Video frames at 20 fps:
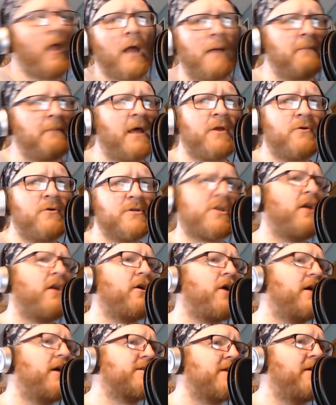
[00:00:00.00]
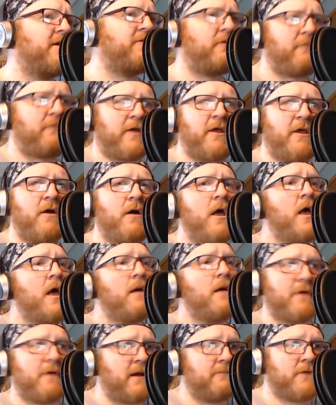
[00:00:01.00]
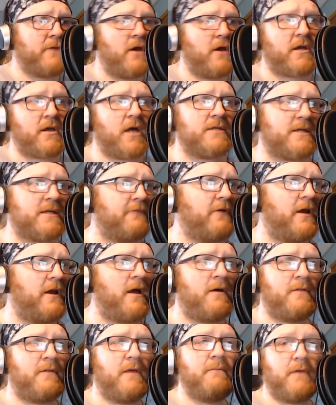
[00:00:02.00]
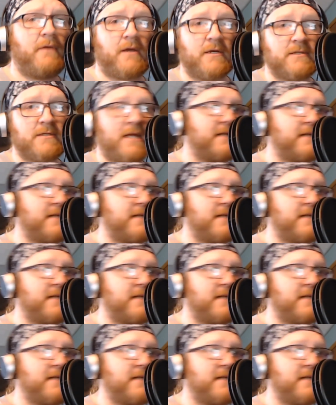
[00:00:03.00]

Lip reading: I'm not always going to cuss in every video, but I'm going to cuss every now and then because